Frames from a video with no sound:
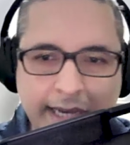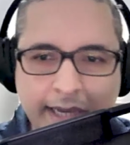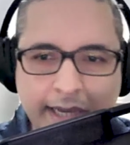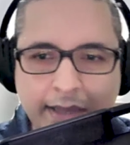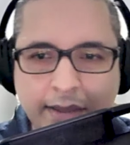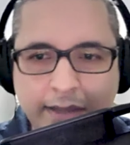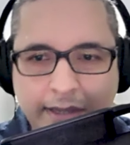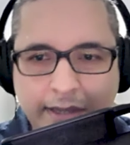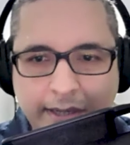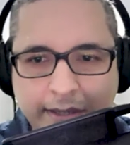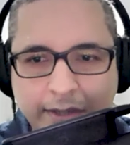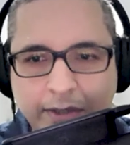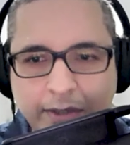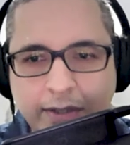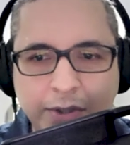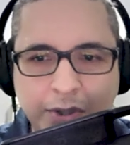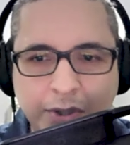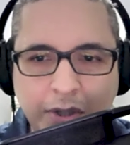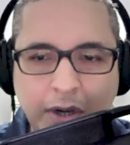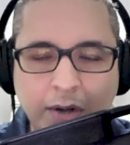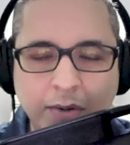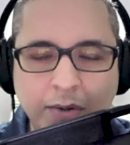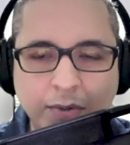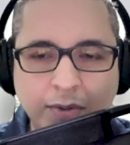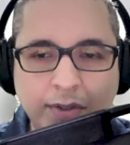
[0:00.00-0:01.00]
in these
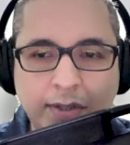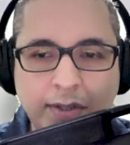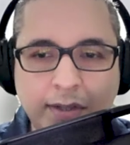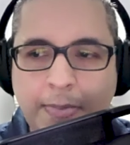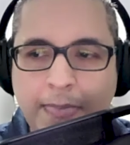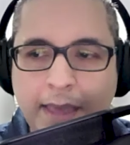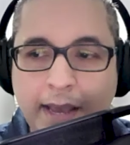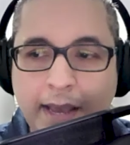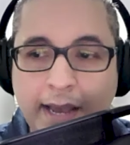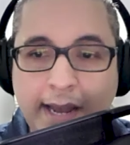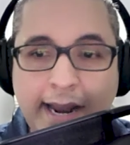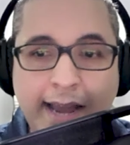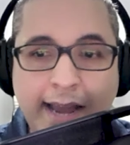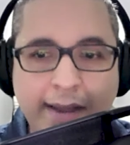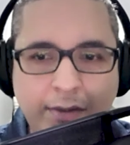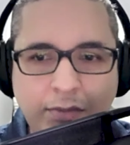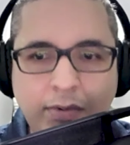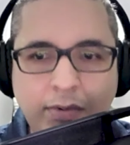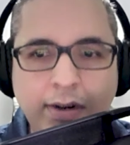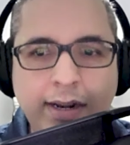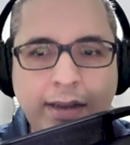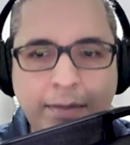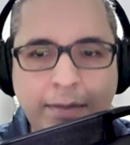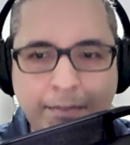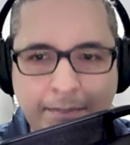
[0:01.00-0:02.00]
shows and I
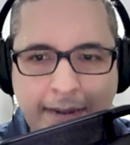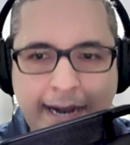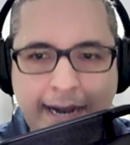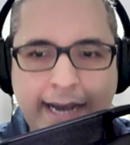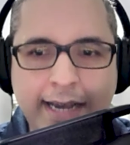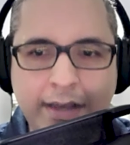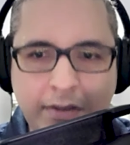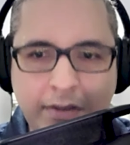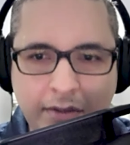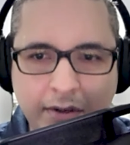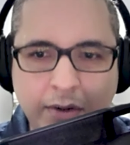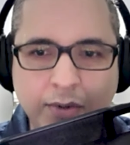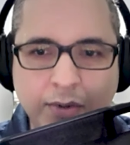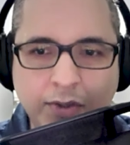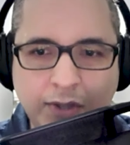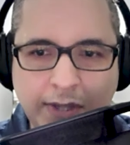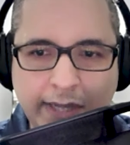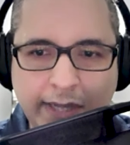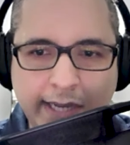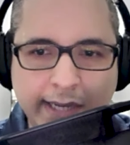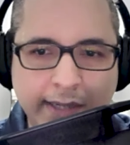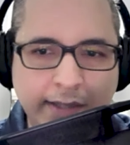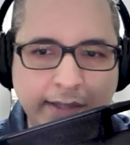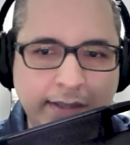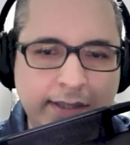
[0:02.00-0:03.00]
really mined those
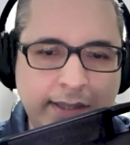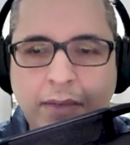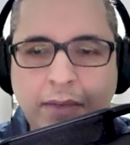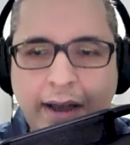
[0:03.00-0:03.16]
things.